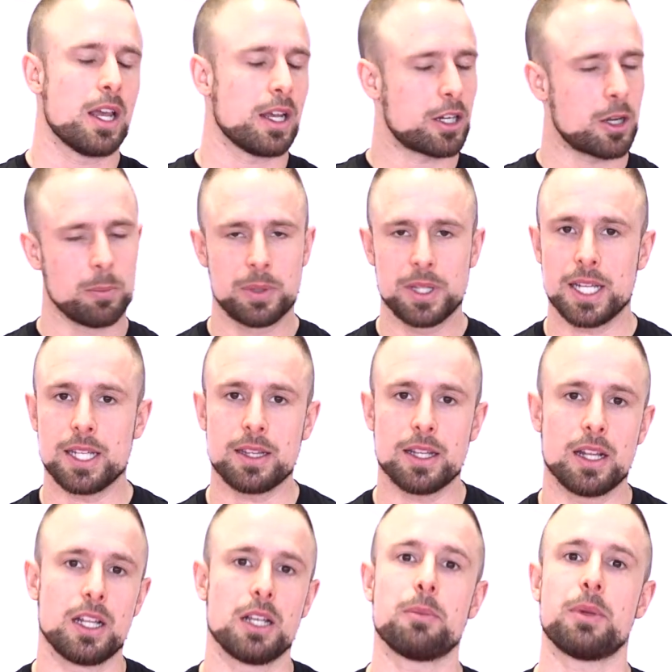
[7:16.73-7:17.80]
Completely
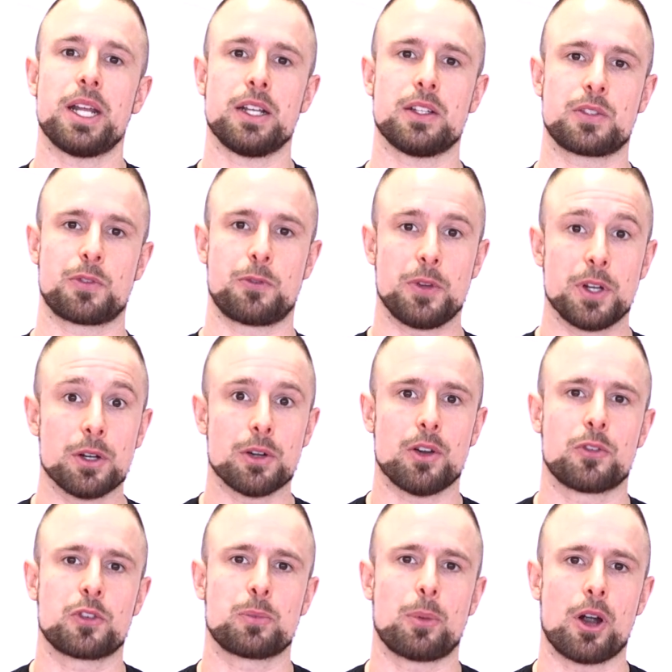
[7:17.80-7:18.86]
eliminates fear
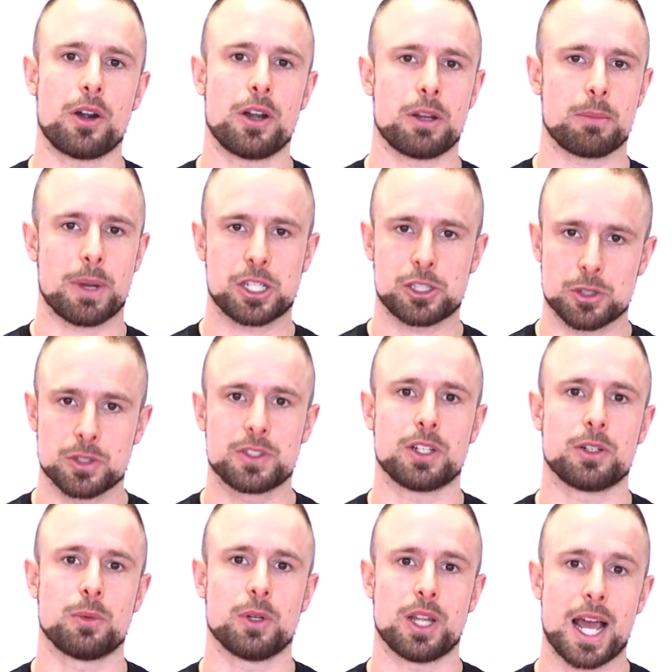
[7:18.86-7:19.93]
of sparring, make sure
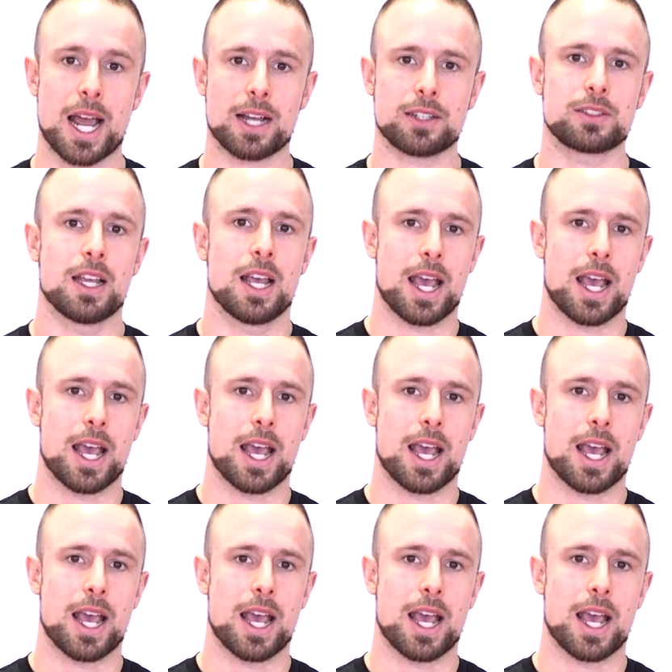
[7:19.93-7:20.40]
they're relaxed,